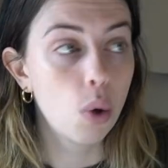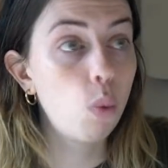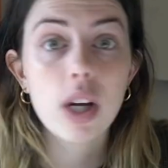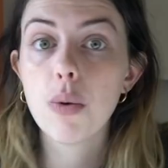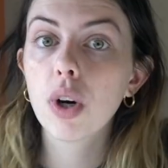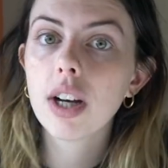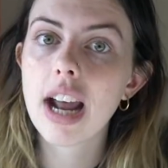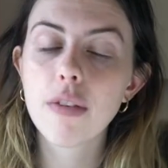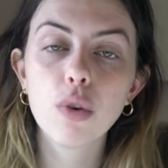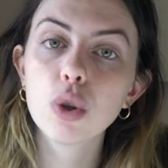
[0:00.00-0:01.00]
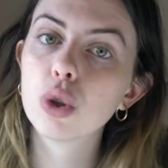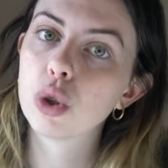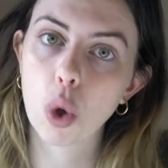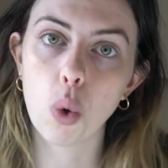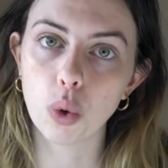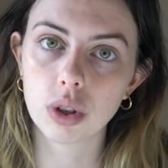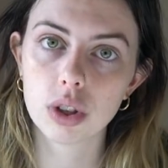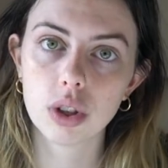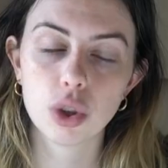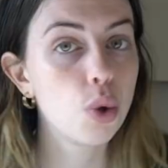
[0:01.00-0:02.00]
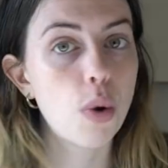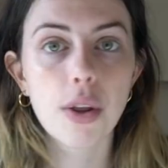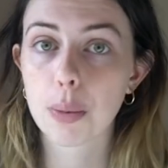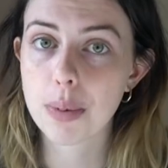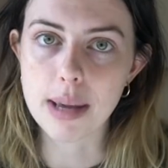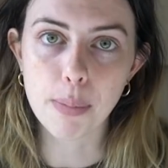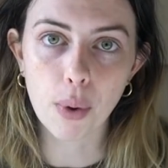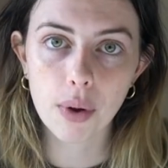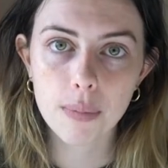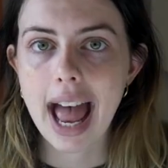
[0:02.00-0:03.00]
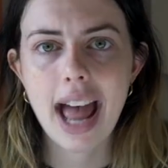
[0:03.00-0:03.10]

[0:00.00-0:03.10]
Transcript: We were never sold to other people.